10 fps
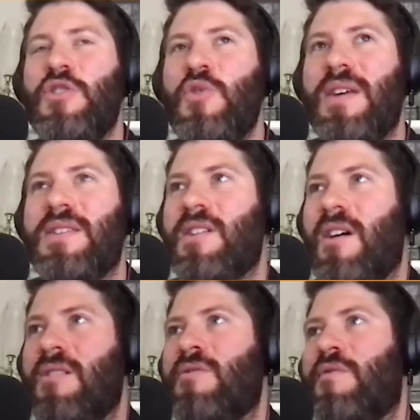US
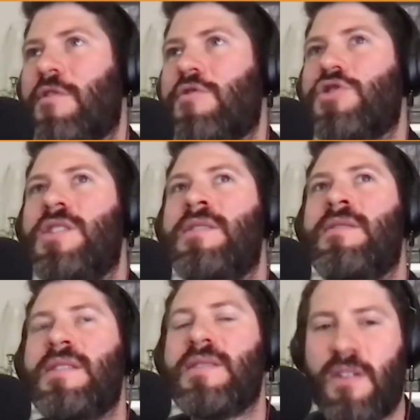dollar version
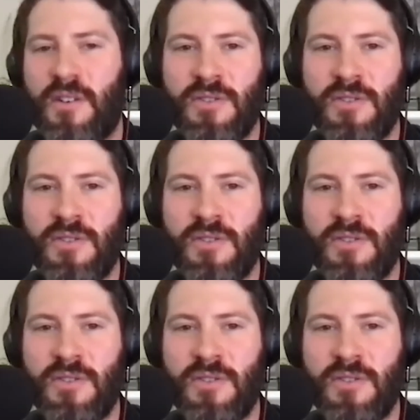is on